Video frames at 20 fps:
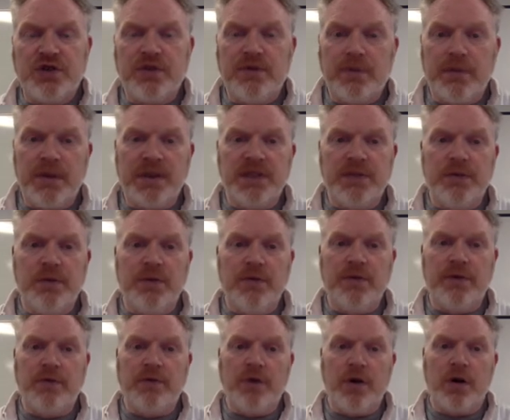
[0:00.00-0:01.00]
of a
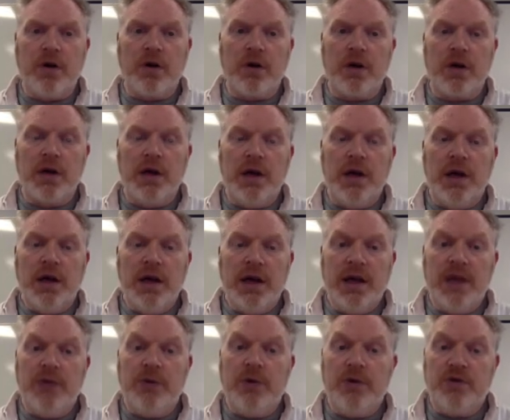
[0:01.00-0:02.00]
metamorphic rock
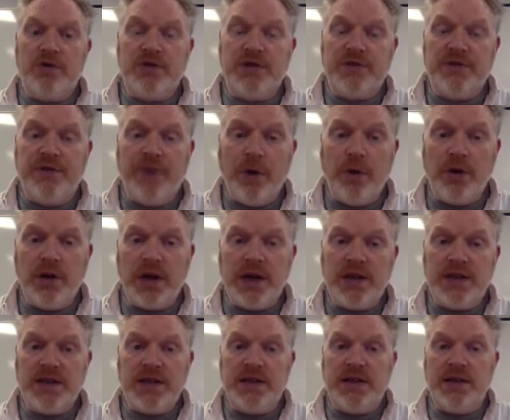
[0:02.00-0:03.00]
is whether it's
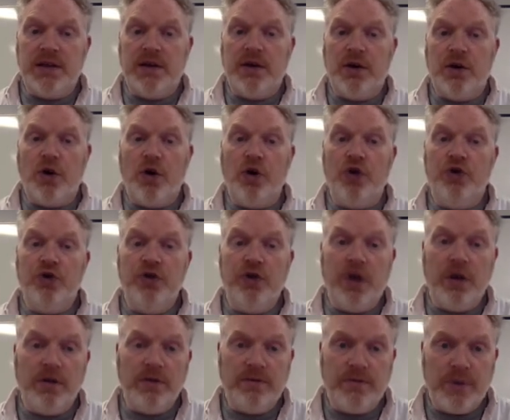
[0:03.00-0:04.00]
foliated or
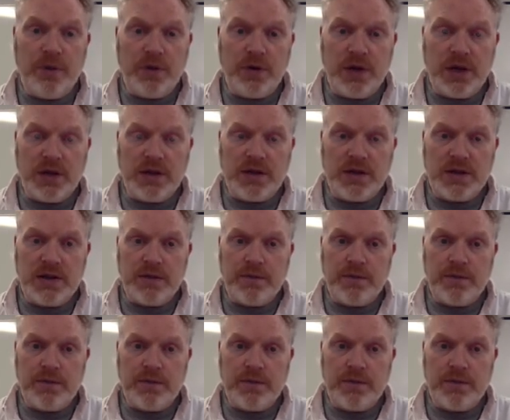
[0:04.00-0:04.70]
non-foliated.